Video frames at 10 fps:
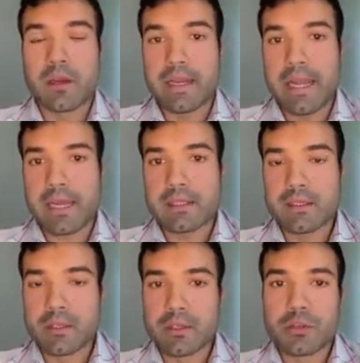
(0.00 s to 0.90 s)
Next,
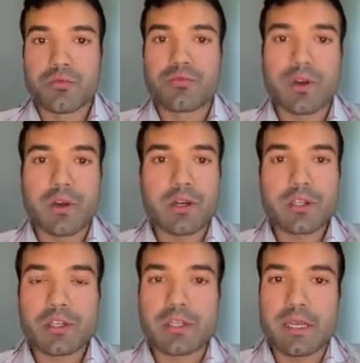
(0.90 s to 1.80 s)
to further
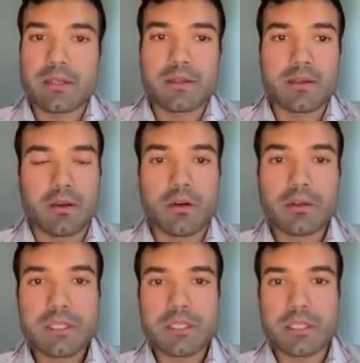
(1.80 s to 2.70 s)
understand all
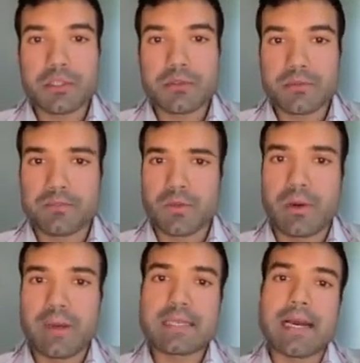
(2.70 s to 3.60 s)
these issues,
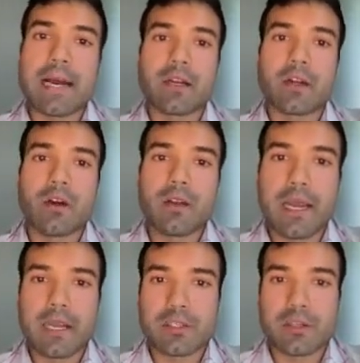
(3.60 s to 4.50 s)
we designed an
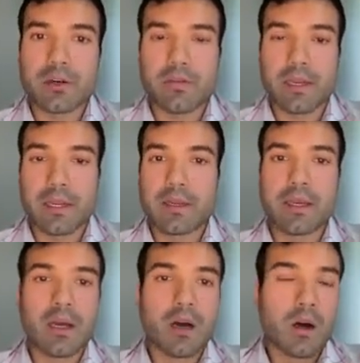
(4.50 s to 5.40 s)
online survey.
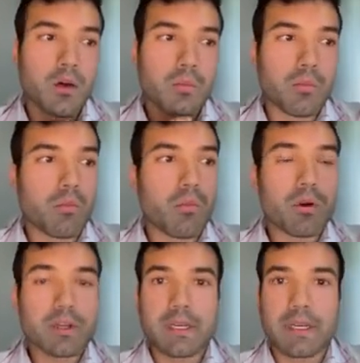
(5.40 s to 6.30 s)

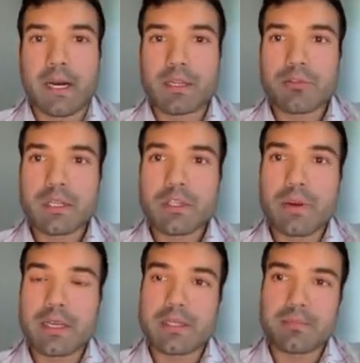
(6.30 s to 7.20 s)
More than
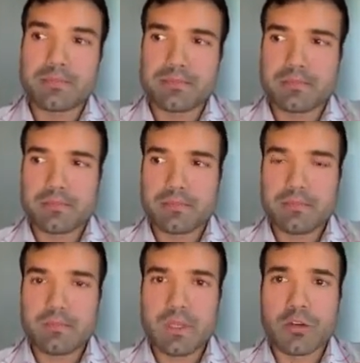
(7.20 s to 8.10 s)
120
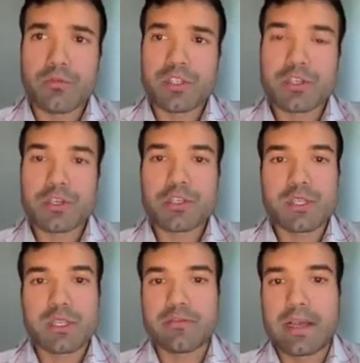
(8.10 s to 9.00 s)
researchers
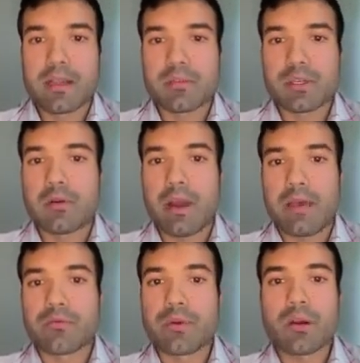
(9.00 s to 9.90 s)
and developers who
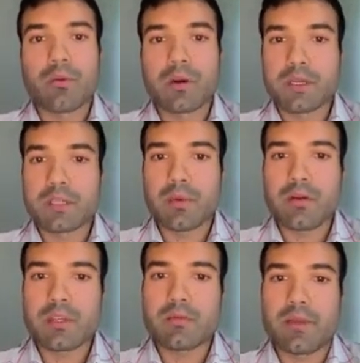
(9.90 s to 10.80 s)
have real-world
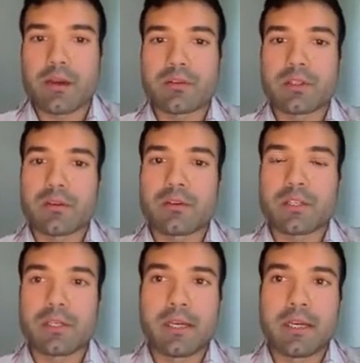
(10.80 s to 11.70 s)
experience with
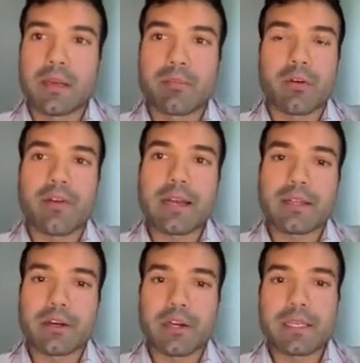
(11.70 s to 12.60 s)
microservices, they provided
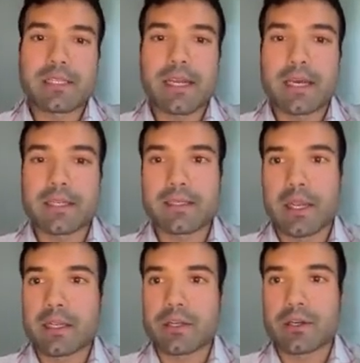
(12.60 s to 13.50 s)
their insights
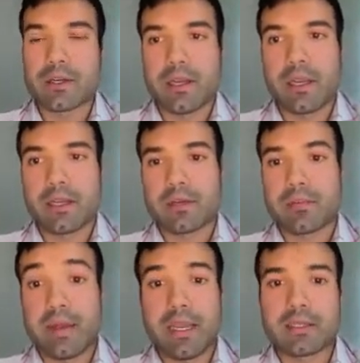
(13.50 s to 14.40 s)
and their
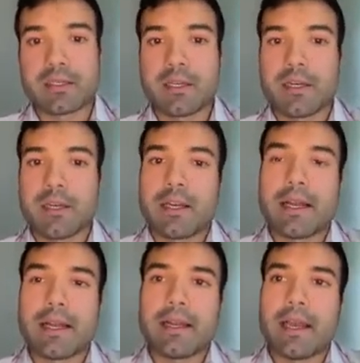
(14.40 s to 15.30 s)
pains
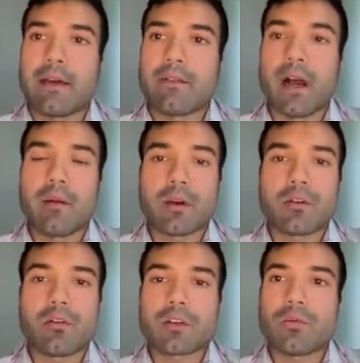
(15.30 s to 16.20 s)
that they have come
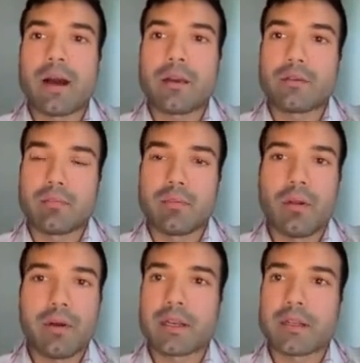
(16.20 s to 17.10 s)
across while
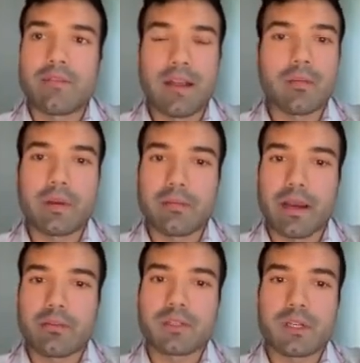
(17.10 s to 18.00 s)
deploying and developing
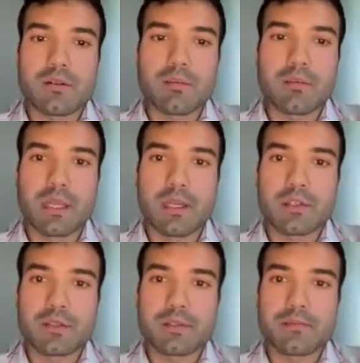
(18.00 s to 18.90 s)
microservice
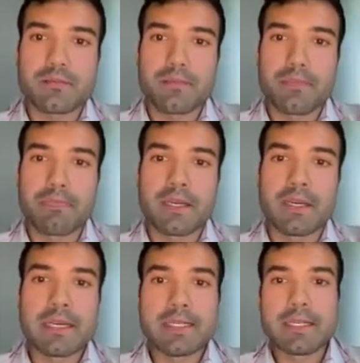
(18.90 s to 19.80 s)
applications.
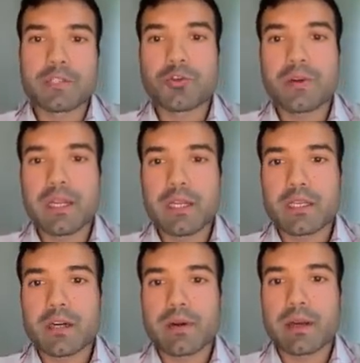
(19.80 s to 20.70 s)
These 3
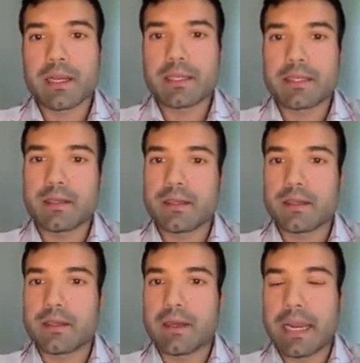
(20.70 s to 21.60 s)
interrelated
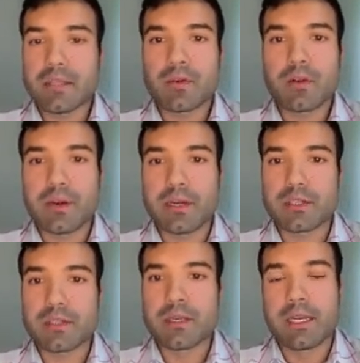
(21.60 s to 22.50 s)

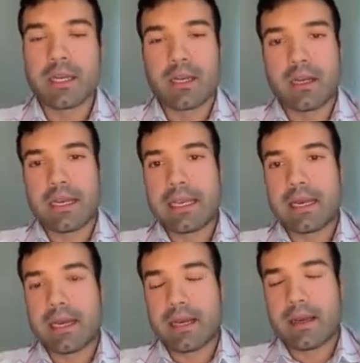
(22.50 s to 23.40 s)
explorations
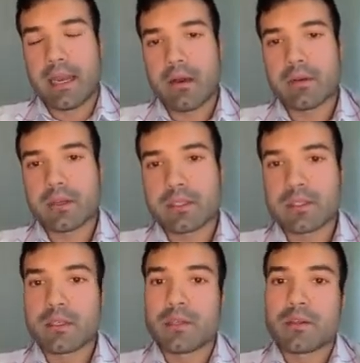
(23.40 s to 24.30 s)
allowed us
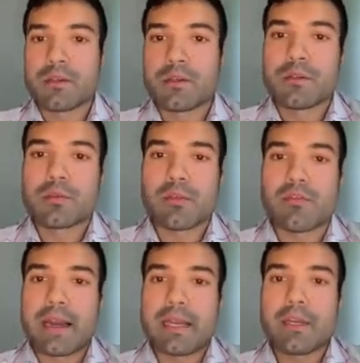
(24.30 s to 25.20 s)
to
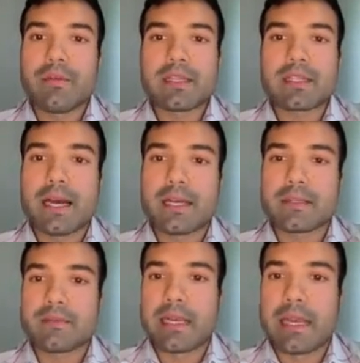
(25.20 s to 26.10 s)
provide new
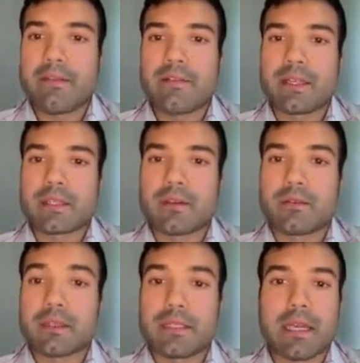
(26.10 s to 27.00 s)
insights and evidence
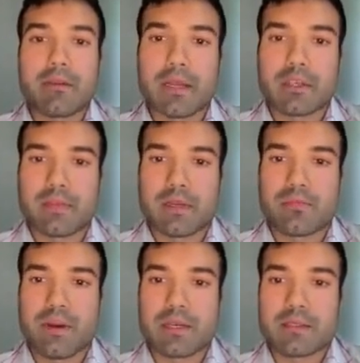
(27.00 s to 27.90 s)
on the data management
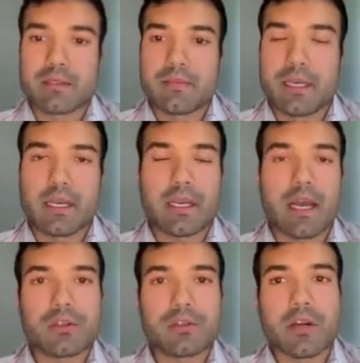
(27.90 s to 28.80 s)
practice and
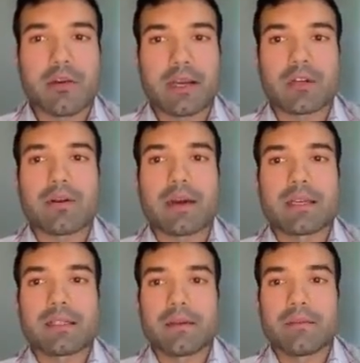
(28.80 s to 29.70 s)
also
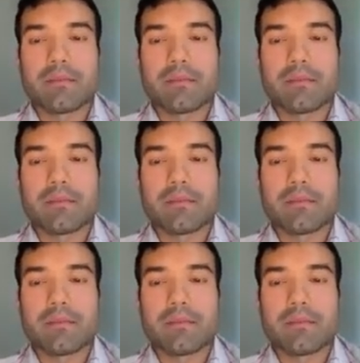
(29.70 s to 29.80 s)
characterize them.